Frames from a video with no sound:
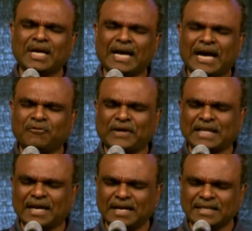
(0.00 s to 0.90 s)
And Father
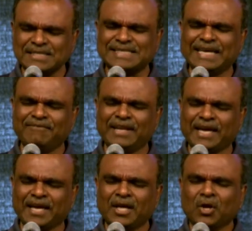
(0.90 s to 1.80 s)
God, this
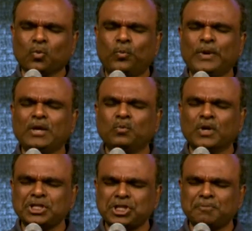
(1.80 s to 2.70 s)
evening, we
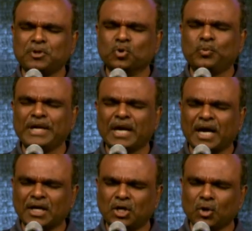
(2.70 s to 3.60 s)
worship you, we
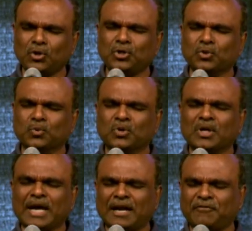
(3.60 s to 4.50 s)
adore you.
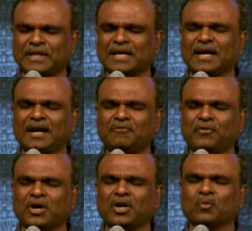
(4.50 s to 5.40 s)
And Father God,
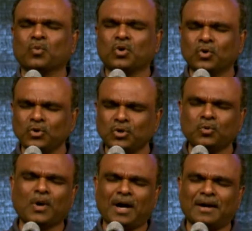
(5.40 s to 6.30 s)
for who
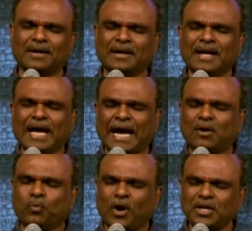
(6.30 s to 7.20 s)
you are
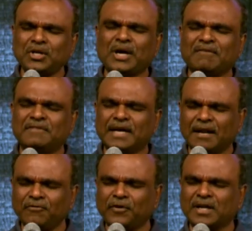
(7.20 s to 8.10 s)
and what you have
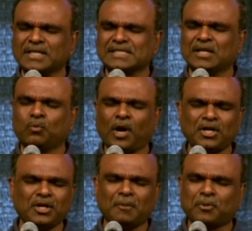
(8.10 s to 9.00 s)
done for us and what
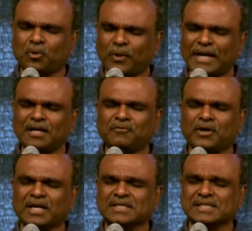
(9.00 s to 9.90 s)
you have provided for
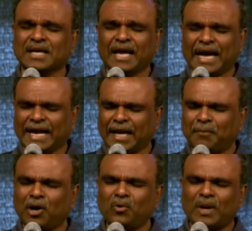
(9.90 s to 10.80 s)
us and
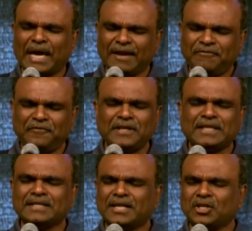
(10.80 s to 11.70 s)
above
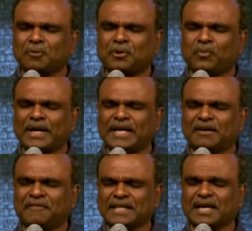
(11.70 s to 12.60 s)
everything that you have provided,
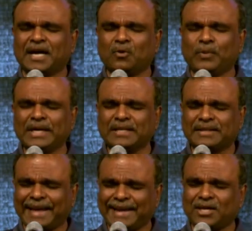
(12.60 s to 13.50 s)
Father God, we
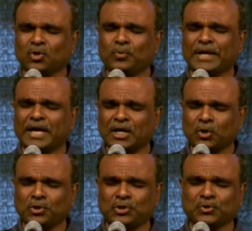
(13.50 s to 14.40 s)
thank you, we
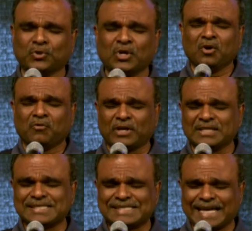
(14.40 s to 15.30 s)
adore you for the
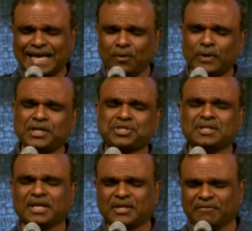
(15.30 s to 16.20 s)
salvation
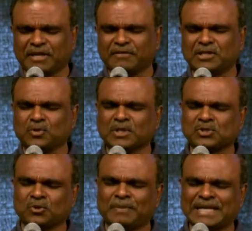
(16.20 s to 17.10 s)
that you have given to us,
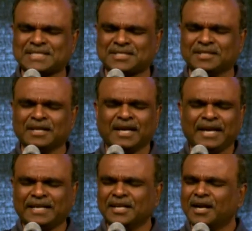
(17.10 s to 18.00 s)
O Master.
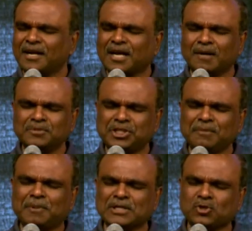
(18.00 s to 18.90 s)
It did not come
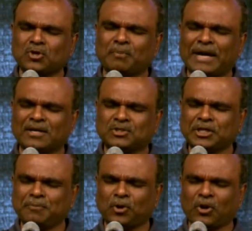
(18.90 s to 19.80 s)
cheap, O
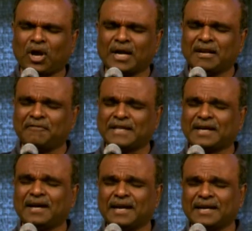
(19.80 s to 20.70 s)
Lord, and Father
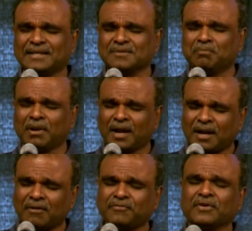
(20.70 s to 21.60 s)
God, at
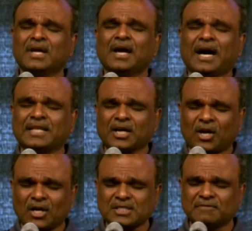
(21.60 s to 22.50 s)
the
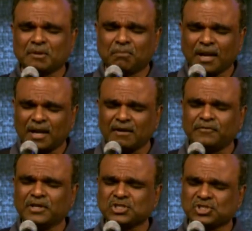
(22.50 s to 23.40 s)
cost of the blood of
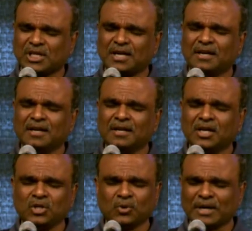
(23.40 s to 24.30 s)
your Son,
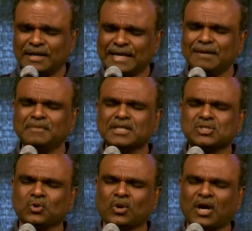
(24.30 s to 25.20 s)
you redeemed us,
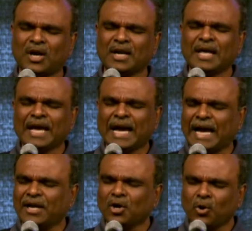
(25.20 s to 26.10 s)
O Lord,
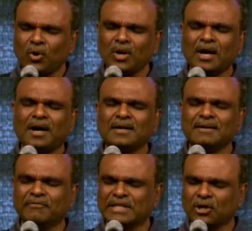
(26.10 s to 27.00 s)
and wholehearted
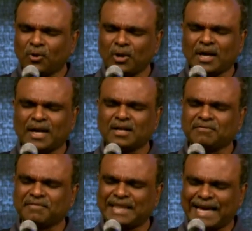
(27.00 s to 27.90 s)
of
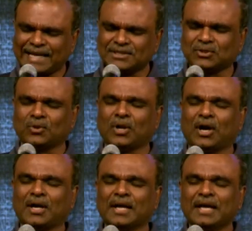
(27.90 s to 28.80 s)
thanks, O Lord.